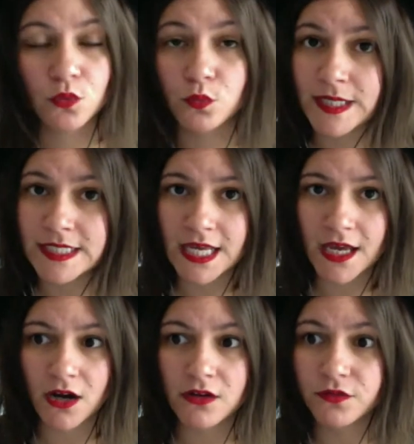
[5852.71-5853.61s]

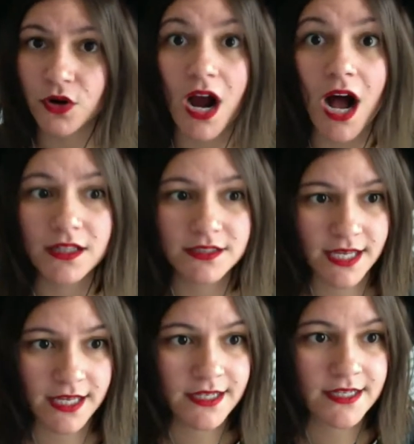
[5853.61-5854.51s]
retail for
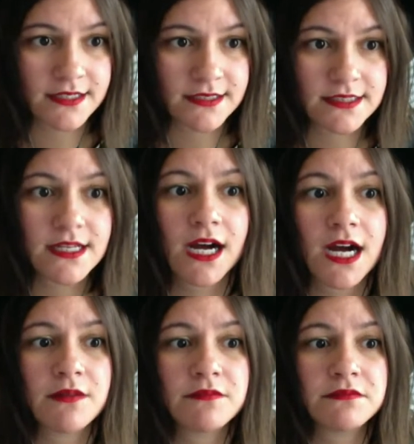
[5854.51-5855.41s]
holiday is
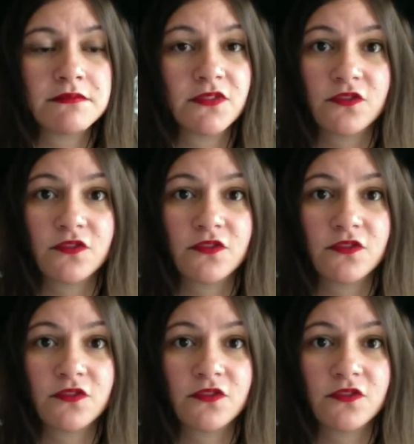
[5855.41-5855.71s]
um,